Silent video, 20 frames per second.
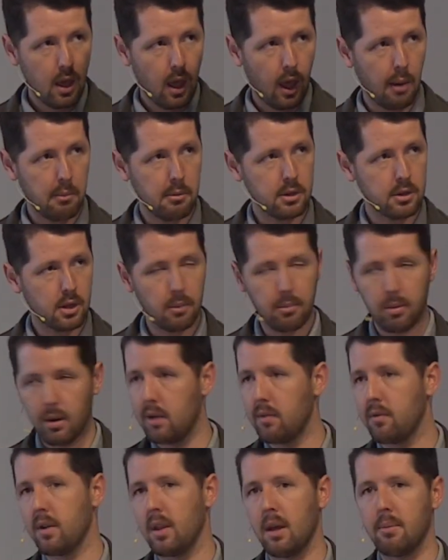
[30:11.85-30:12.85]
i'm going to start
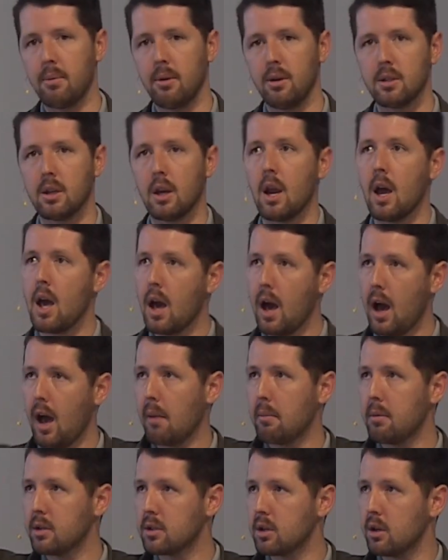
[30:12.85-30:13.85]
praying for that person i'm
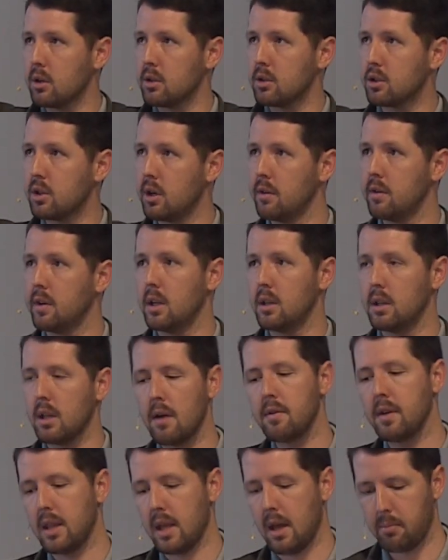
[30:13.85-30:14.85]
going to start serving and
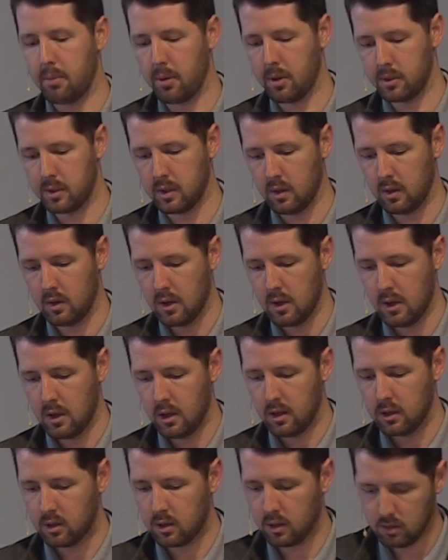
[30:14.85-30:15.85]
loving that person
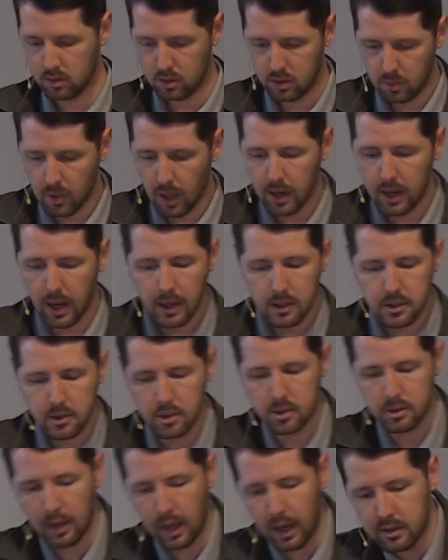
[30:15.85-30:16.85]
so do that
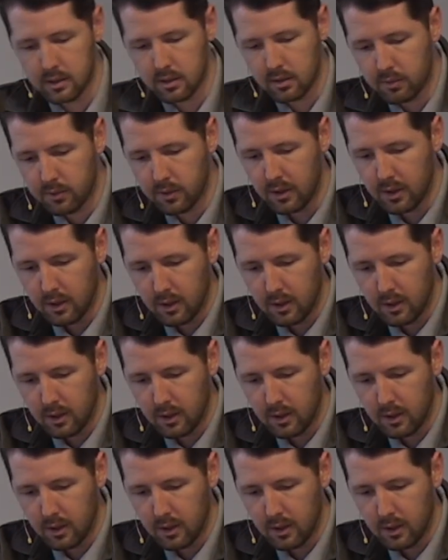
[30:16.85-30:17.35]
exercise of